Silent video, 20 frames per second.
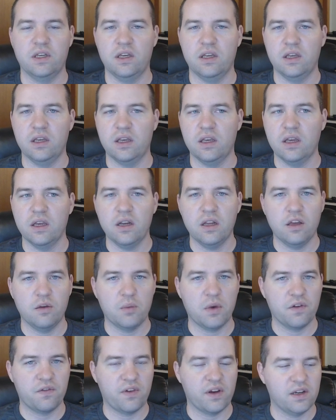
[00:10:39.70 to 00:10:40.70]
any of
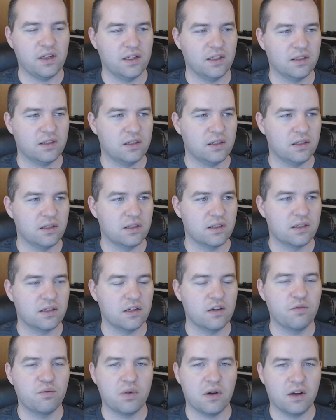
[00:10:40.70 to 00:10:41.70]
my finances,
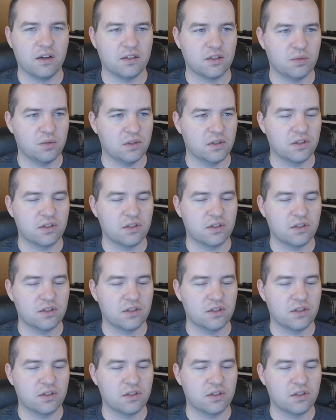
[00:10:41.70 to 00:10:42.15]
if possible,